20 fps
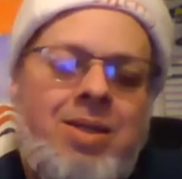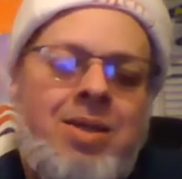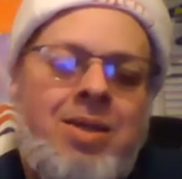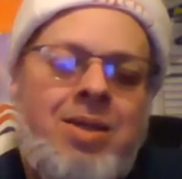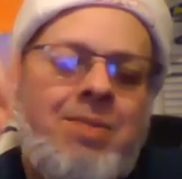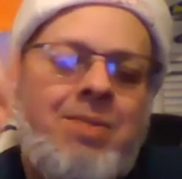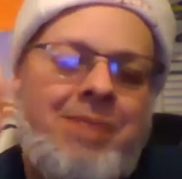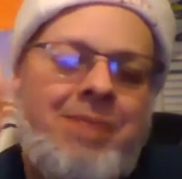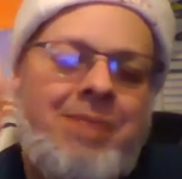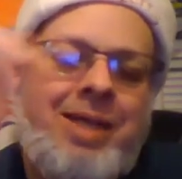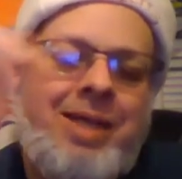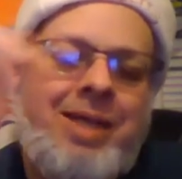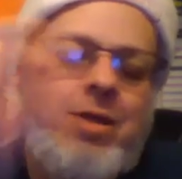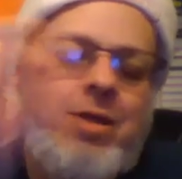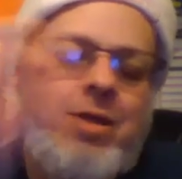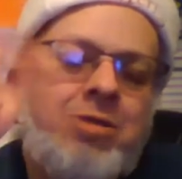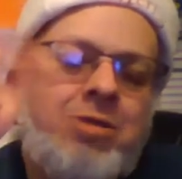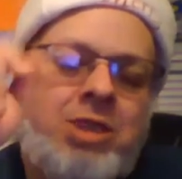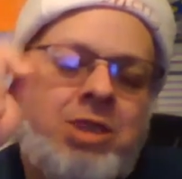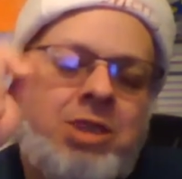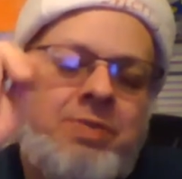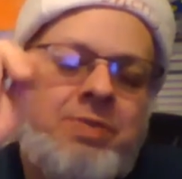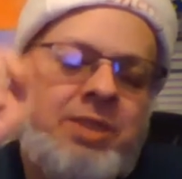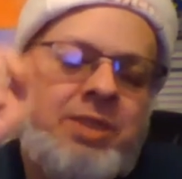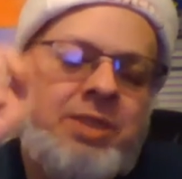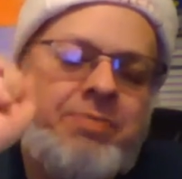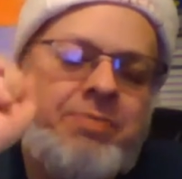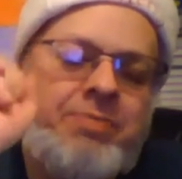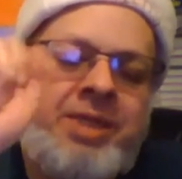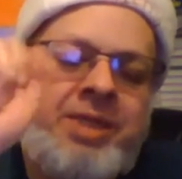Make Christmas
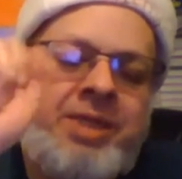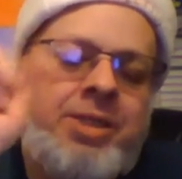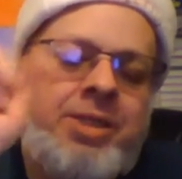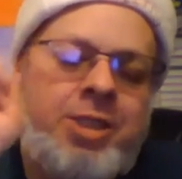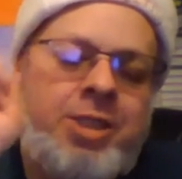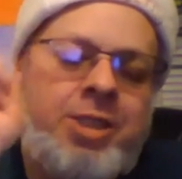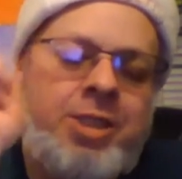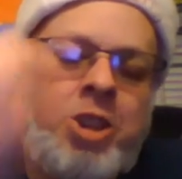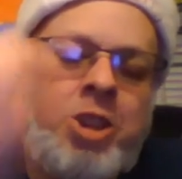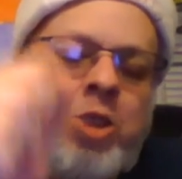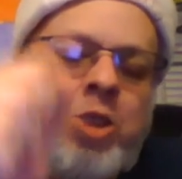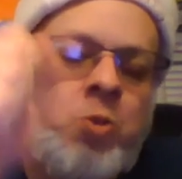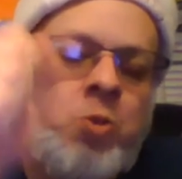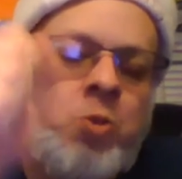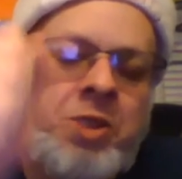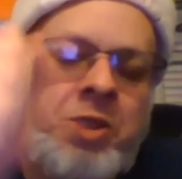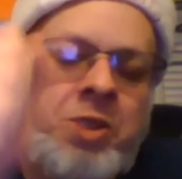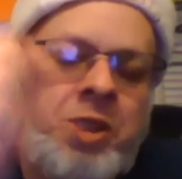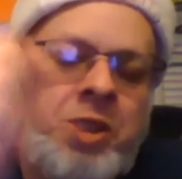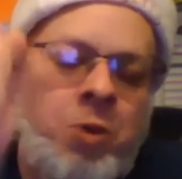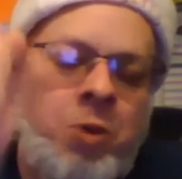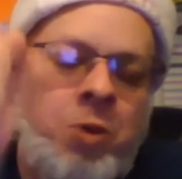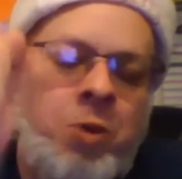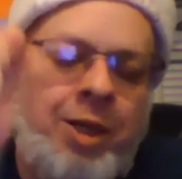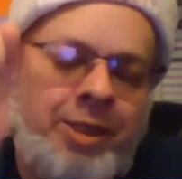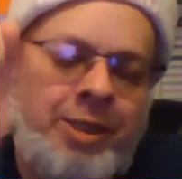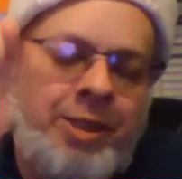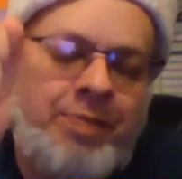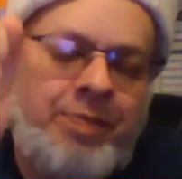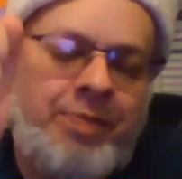mean to you what you want it
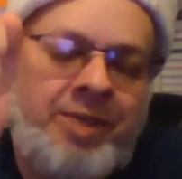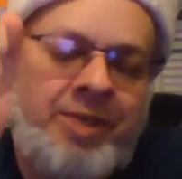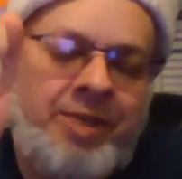to be.